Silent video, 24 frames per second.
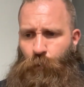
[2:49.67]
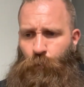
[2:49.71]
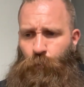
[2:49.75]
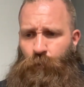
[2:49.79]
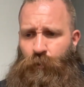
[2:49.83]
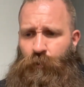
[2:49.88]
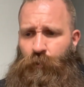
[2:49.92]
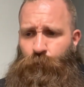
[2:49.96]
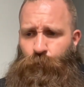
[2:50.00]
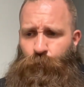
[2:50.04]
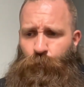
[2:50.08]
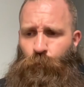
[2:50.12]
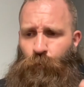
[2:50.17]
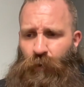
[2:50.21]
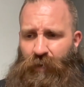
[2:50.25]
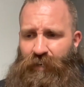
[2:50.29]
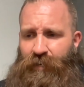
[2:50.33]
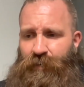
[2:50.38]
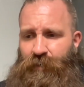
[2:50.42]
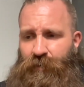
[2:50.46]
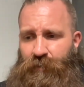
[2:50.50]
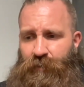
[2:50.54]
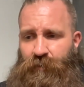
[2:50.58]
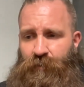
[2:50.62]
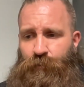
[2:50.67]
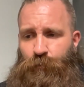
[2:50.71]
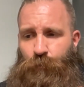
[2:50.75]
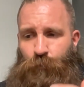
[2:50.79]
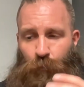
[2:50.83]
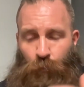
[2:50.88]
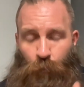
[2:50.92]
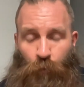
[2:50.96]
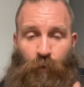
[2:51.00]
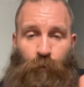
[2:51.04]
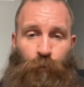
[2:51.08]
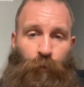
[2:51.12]
what other ways
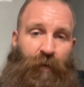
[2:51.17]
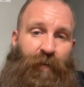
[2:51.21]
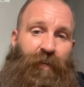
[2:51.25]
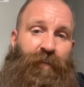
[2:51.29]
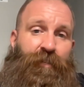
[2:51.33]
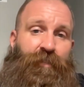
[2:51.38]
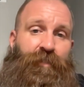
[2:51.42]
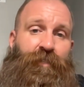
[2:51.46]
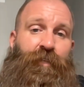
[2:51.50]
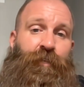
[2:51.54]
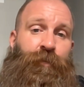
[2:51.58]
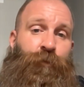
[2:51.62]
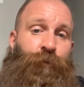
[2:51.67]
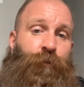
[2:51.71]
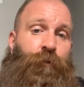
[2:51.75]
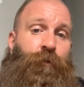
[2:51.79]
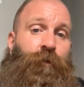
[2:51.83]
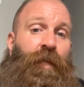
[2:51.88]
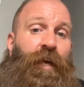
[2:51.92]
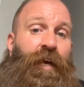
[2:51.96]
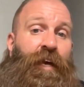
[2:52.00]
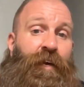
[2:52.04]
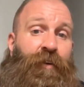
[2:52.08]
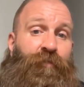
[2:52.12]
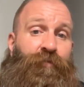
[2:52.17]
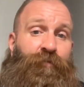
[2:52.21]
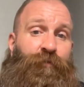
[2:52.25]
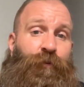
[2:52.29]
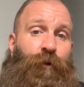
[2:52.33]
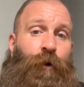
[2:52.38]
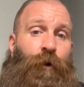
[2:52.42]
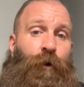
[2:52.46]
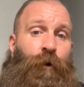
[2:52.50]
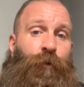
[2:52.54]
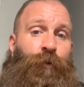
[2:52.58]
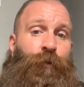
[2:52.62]
or what ways in your life
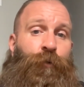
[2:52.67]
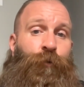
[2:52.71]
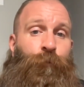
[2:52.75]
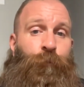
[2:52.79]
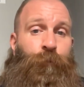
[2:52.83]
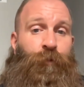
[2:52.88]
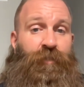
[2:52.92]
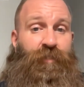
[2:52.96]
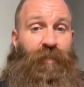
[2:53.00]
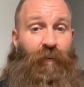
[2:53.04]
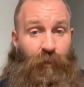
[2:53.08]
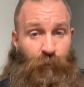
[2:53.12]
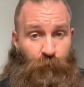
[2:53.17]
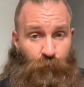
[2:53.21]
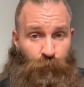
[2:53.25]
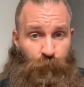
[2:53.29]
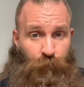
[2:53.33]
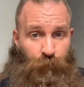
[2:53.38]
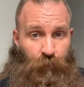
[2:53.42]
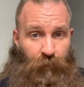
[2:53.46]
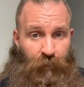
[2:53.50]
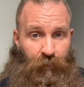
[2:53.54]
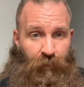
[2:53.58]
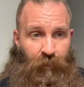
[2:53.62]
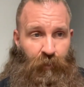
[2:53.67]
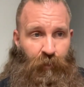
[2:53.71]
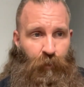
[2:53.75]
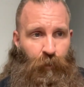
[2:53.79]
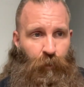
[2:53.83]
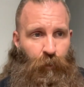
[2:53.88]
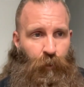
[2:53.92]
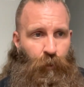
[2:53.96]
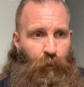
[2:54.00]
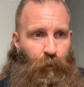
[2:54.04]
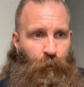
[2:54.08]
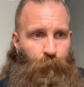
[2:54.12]
are you potentially
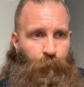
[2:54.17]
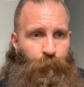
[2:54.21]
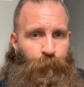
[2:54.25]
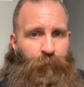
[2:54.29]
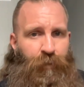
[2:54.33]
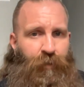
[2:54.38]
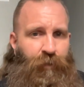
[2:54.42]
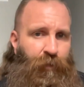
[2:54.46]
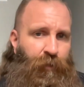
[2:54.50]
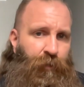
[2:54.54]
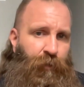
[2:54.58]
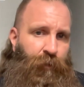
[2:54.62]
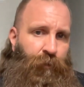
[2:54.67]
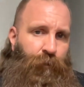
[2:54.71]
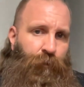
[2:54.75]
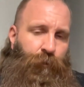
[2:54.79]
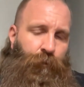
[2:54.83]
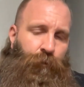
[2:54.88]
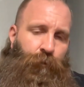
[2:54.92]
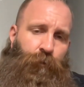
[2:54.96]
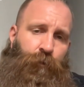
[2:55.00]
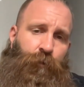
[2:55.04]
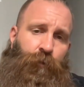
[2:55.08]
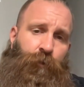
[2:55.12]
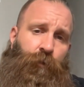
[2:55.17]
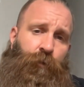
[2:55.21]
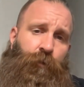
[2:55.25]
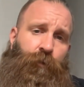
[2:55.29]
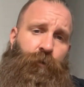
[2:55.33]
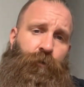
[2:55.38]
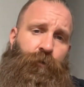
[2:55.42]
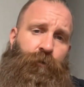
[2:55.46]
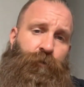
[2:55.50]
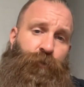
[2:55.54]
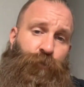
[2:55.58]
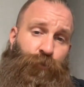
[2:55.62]
being
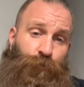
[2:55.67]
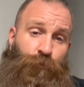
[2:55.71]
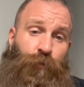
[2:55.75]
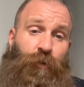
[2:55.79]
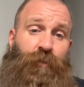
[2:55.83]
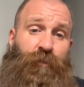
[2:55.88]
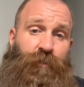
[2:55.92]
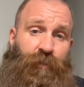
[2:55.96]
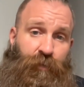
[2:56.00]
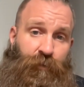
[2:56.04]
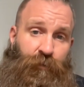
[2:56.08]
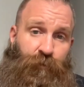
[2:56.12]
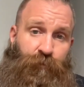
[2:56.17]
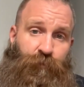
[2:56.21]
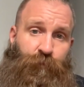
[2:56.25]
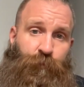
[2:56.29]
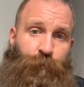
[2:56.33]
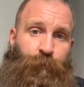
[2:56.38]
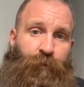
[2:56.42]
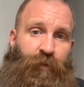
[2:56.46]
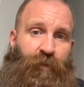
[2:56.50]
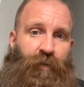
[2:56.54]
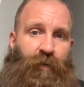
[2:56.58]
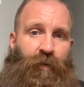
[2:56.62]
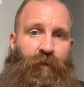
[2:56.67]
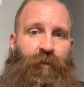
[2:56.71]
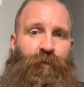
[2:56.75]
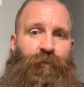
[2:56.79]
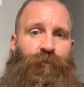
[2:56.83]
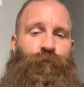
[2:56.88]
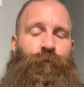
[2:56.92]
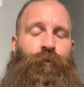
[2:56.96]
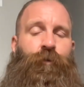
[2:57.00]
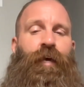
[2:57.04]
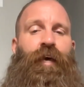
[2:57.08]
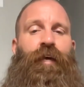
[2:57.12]
destructive
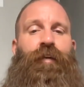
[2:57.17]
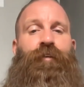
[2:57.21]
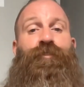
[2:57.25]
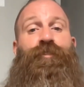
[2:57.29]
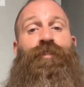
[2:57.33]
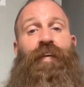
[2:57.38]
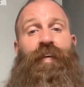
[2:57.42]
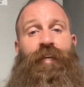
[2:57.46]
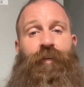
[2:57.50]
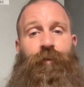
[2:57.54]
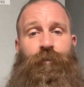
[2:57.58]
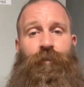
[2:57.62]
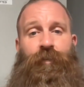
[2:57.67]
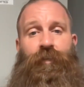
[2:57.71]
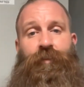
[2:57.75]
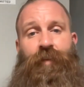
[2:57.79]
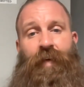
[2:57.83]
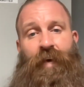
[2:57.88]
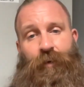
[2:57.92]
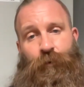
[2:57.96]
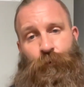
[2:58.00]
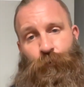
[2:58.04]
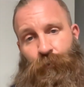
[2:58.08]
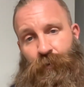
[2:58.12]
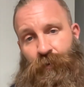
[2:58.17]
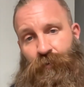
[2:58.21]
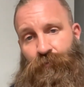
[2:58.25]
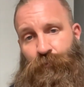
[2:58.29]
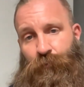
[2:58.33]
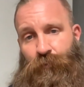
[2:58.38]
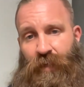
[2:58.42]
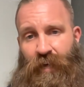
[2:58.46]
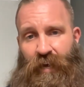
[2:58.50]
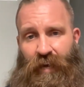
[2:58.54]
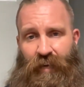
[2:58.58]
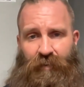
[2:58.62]
because you're not channeling that grief
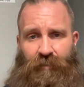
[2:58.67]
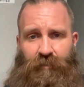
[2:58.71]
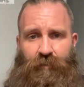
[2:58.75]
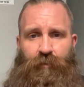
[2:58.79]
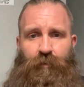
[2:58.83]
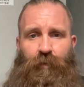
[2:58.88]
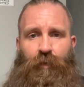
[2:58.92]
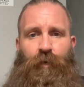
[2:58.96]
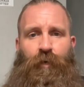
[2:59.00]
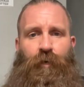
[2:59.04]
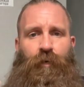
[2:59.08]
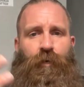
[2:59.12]
or that